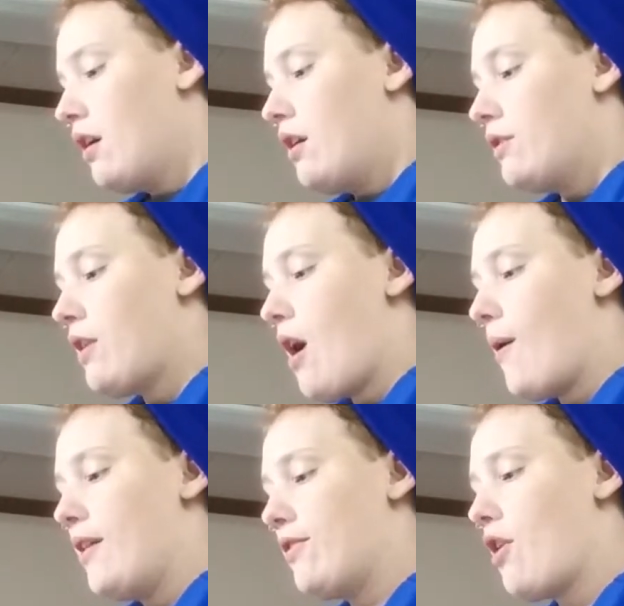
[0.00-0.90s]
So,
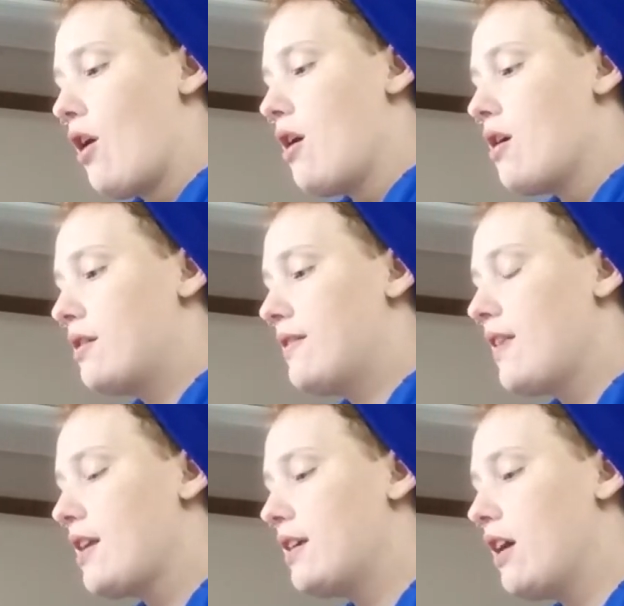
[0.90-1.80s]
it's called
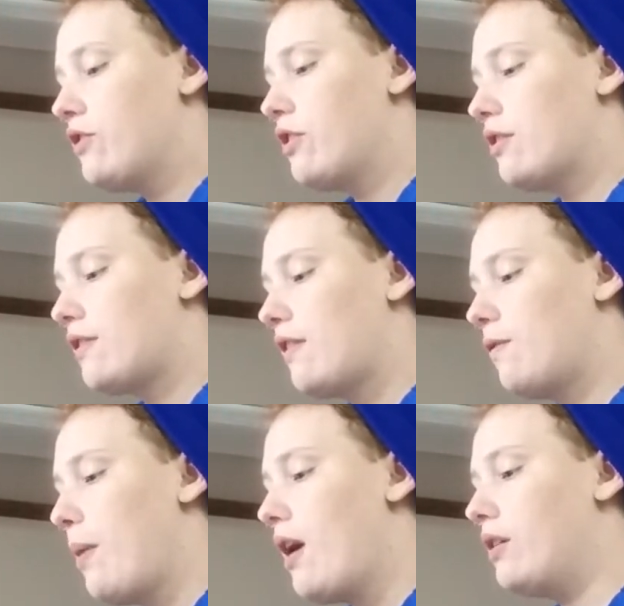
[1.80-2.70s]
Sun Catchers.
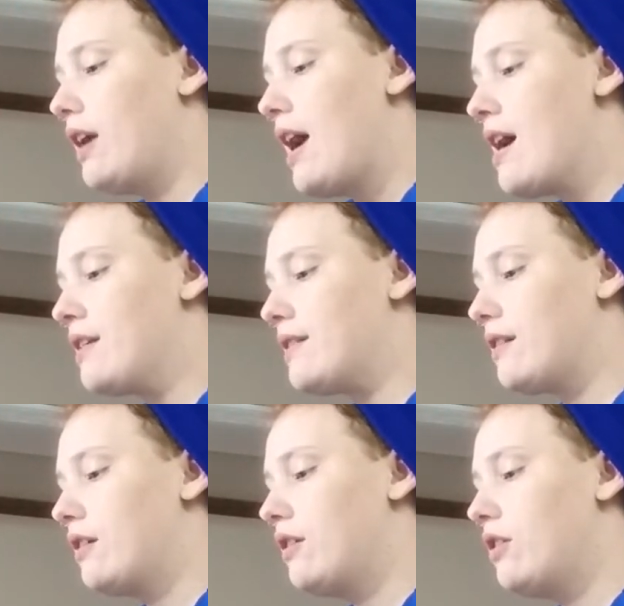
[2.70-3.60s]
Spelled
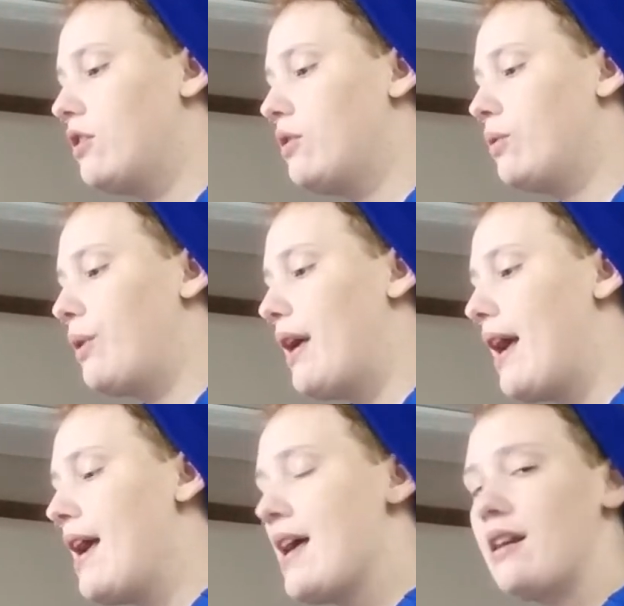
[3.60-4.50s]

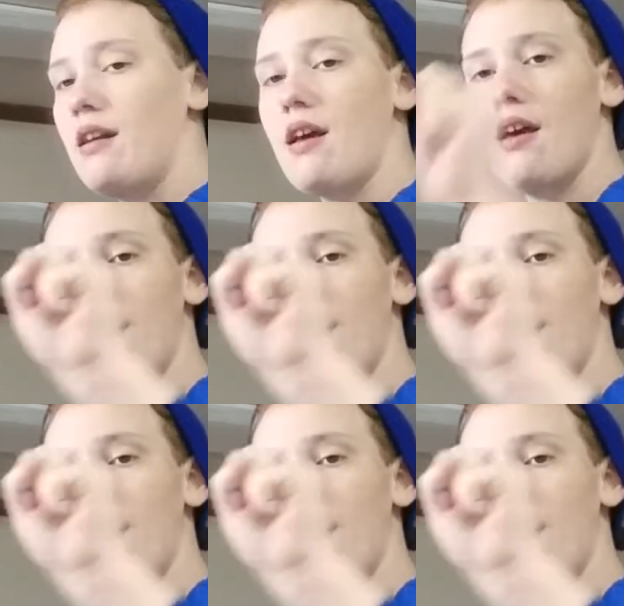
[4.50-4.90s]
S-U-N.